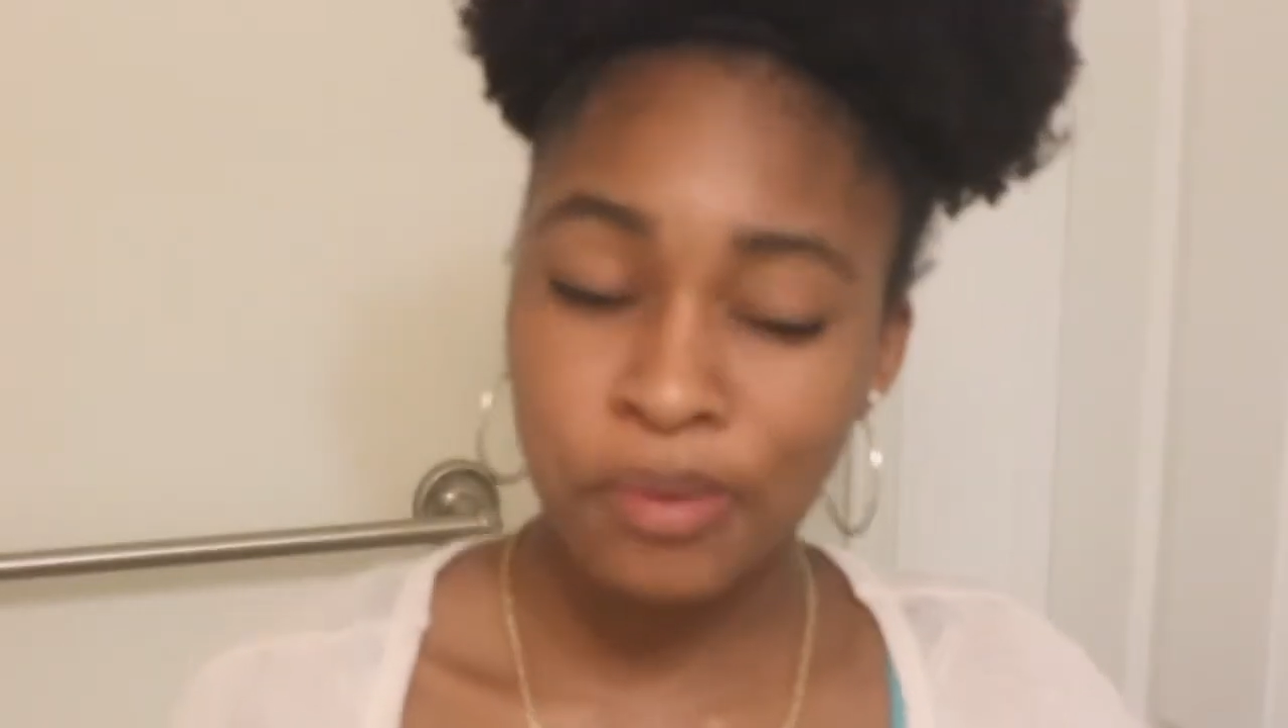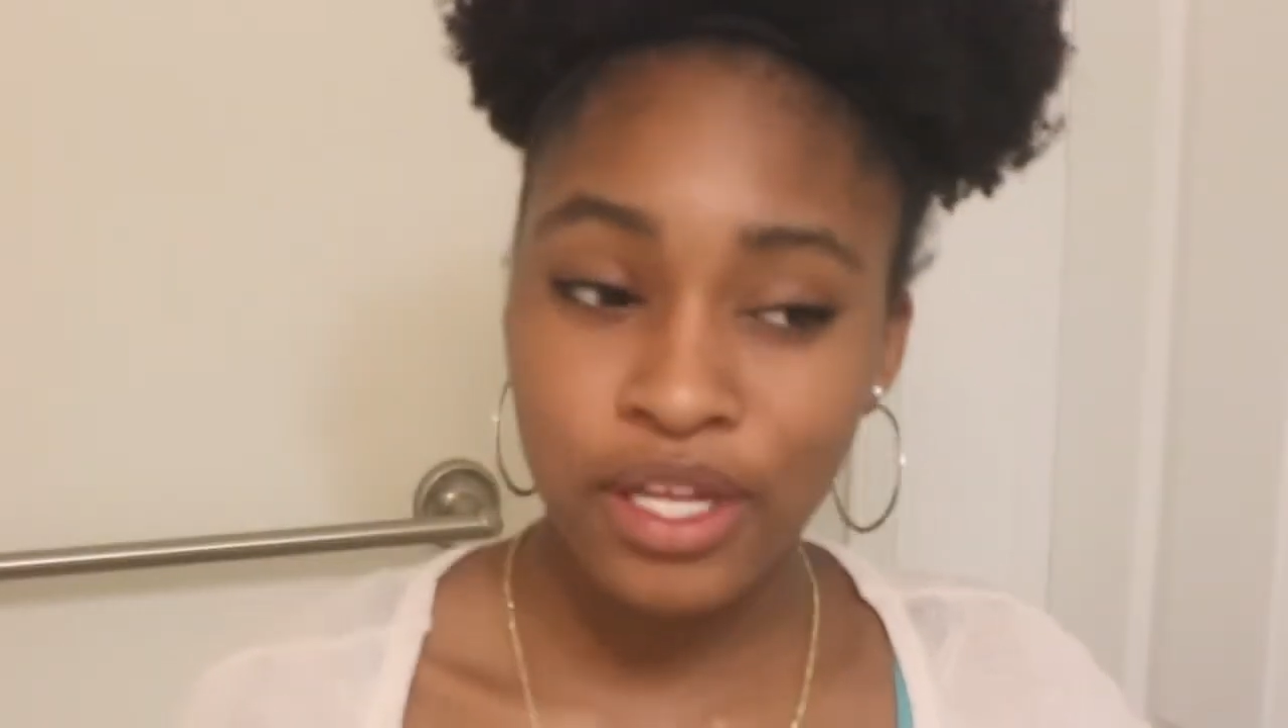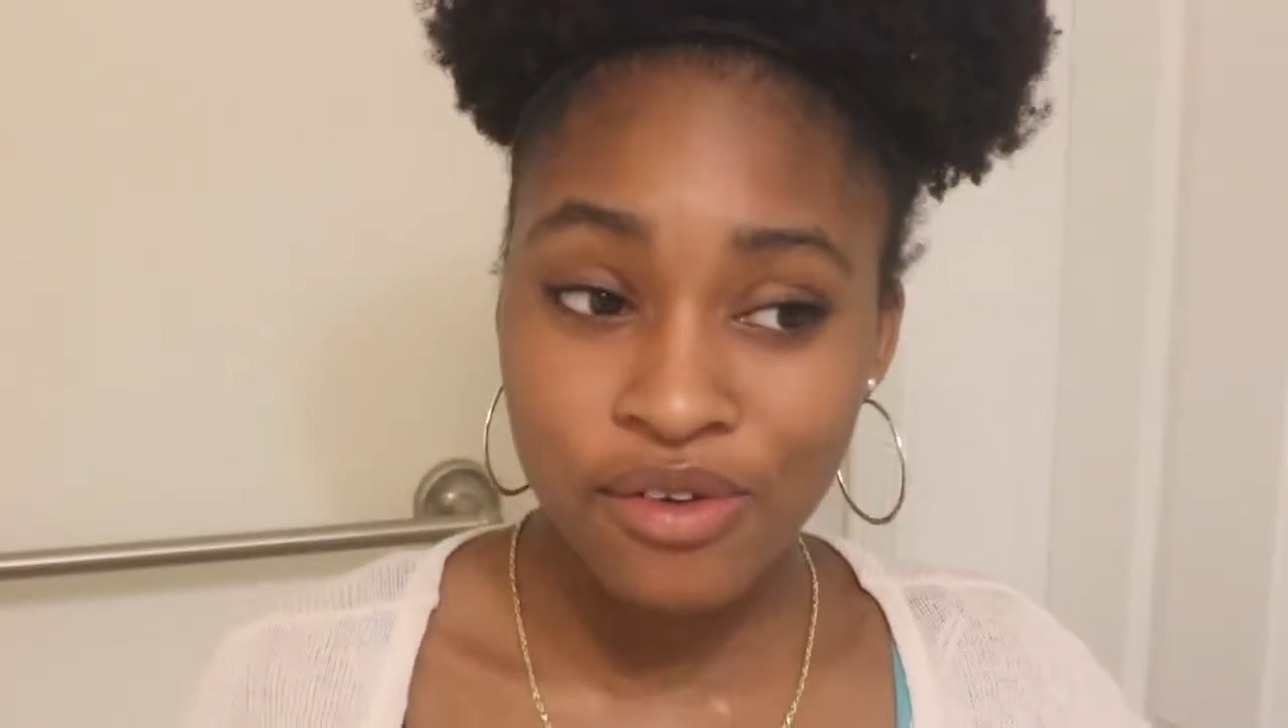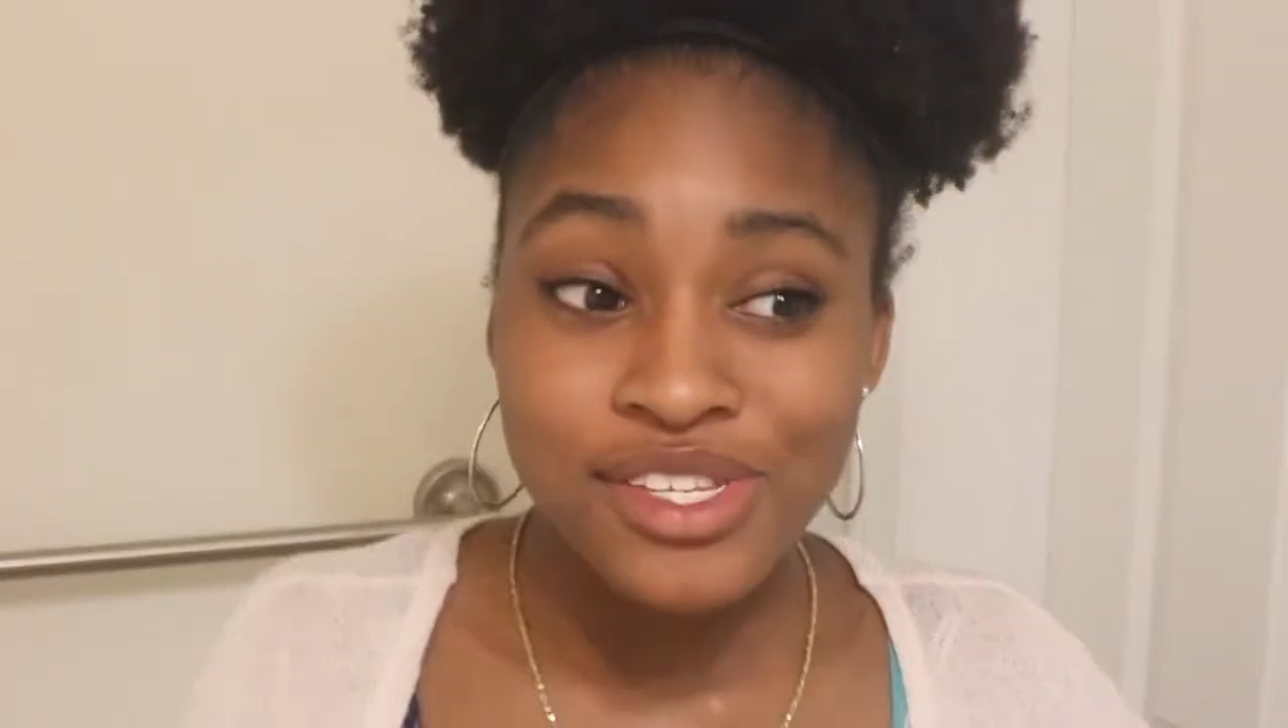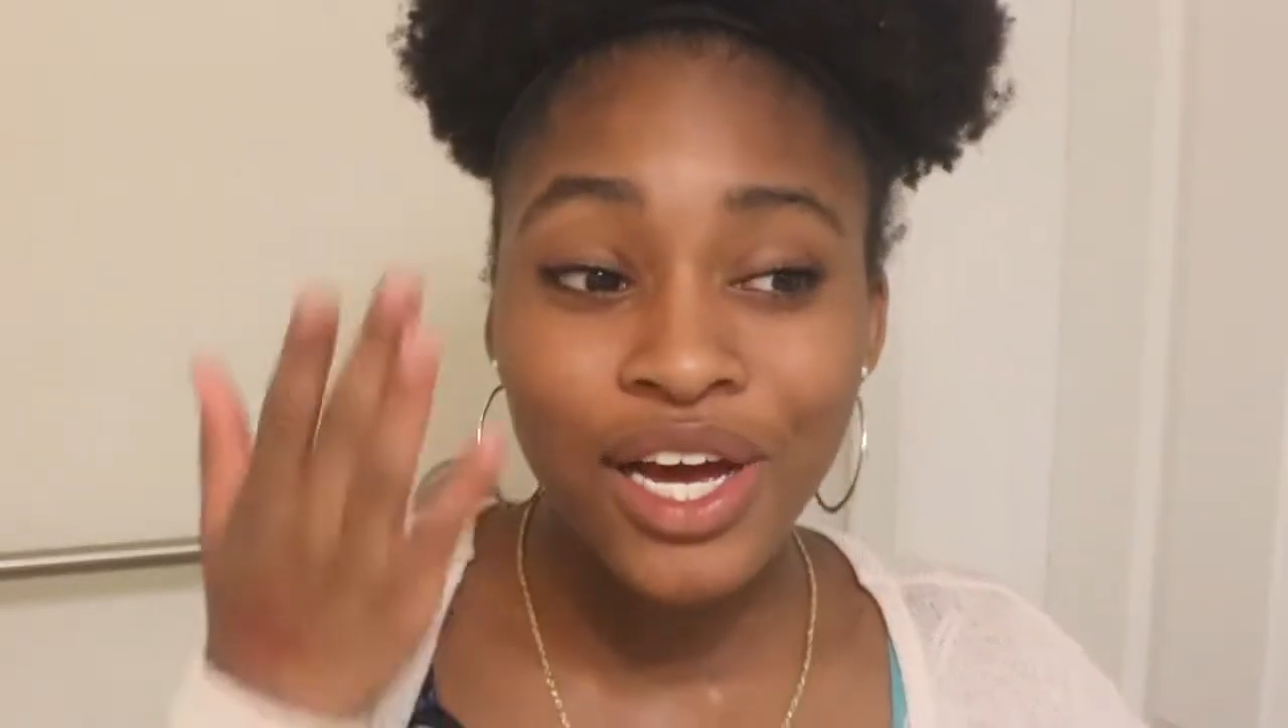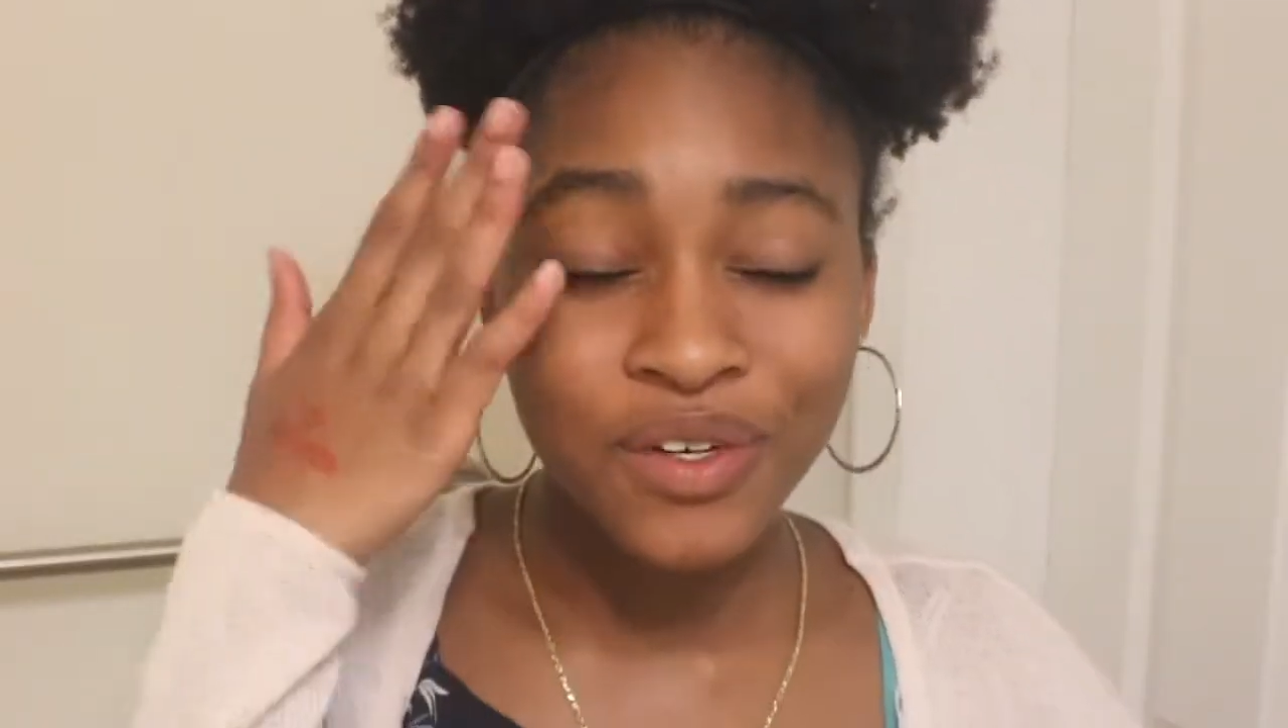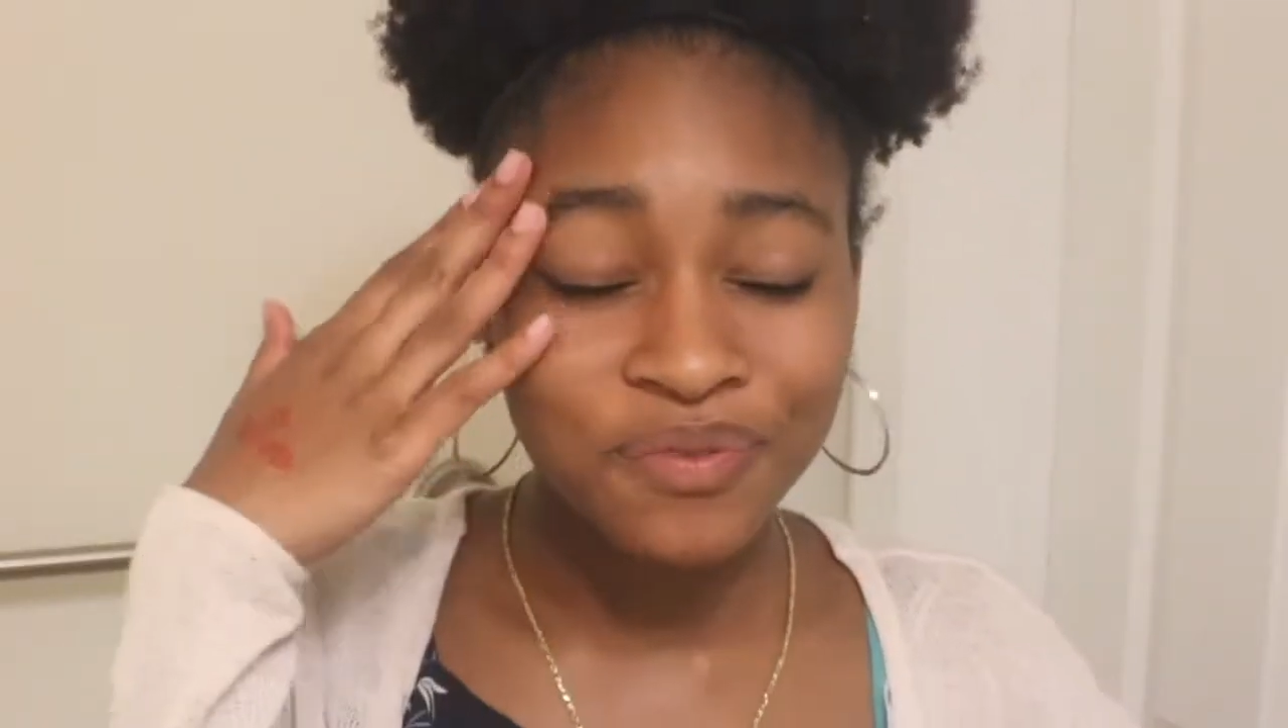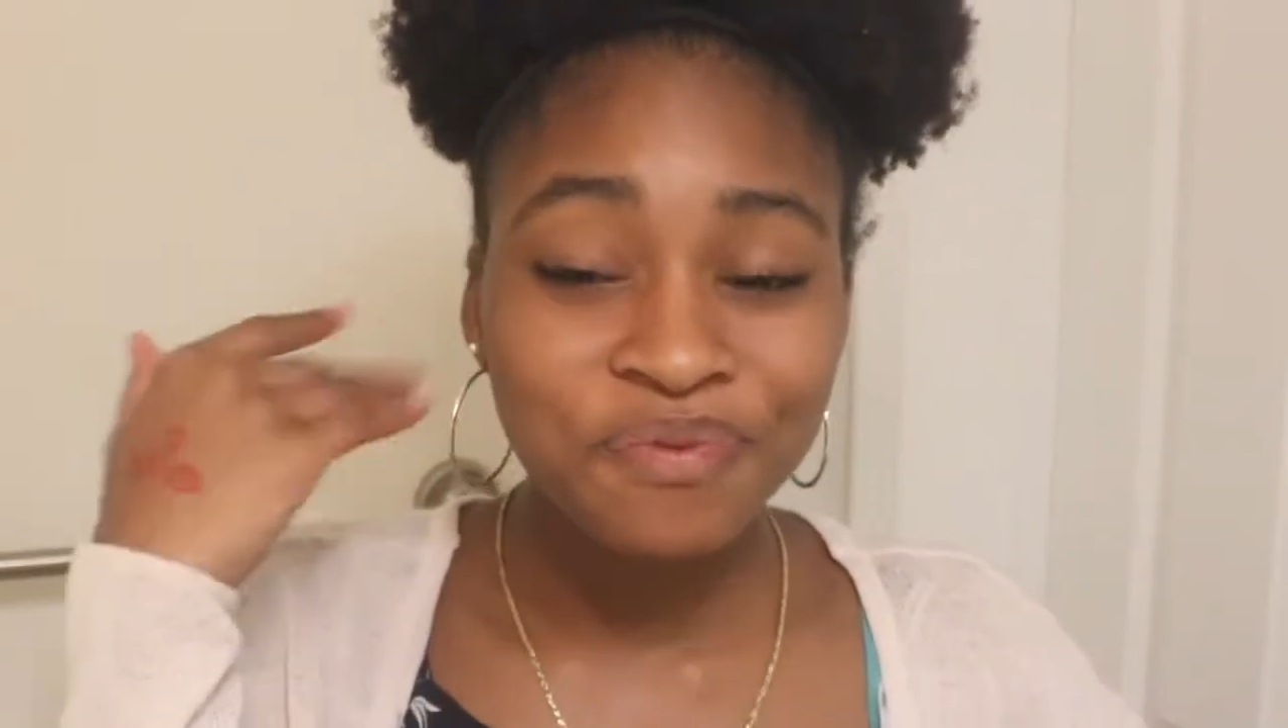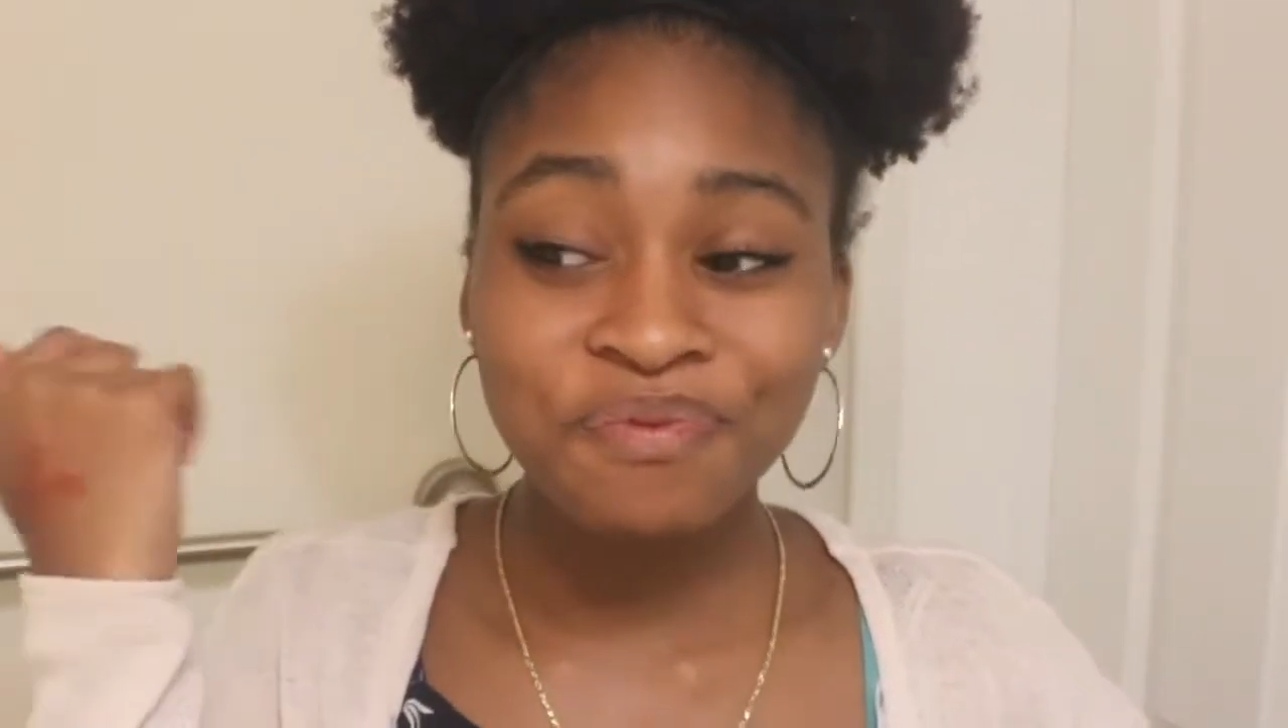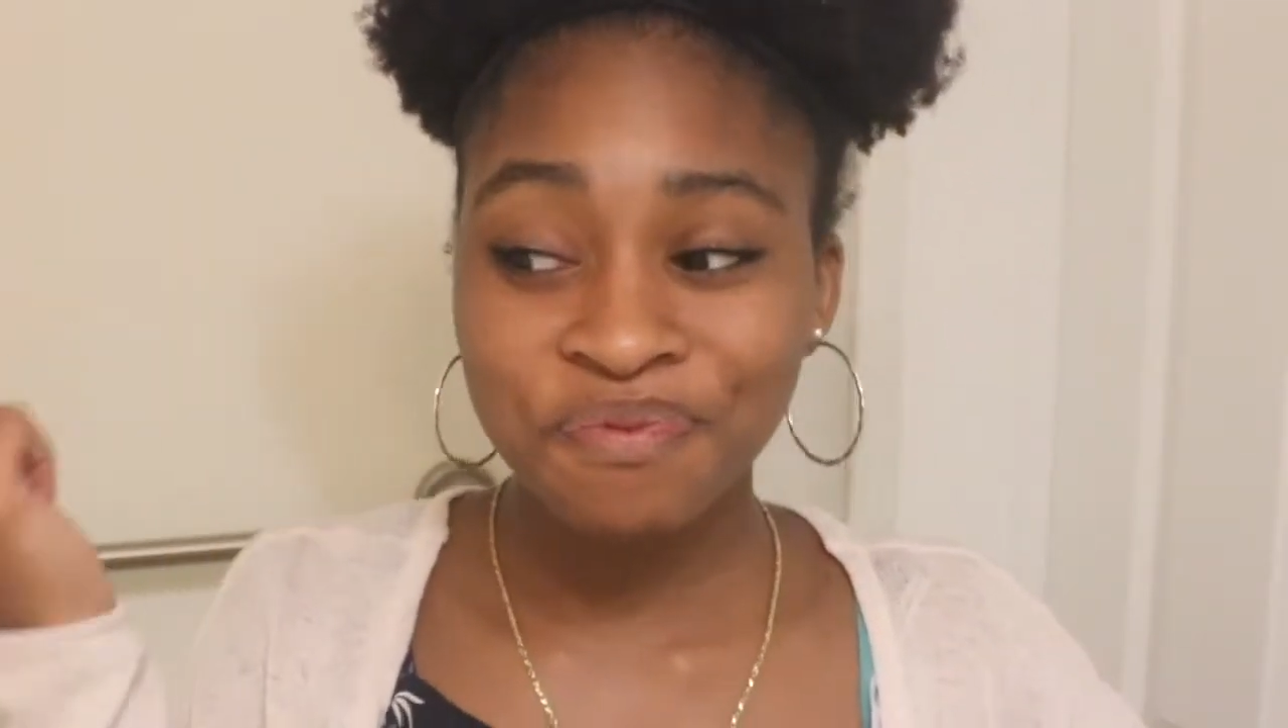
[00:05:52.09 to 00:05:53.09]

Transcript: people though, so.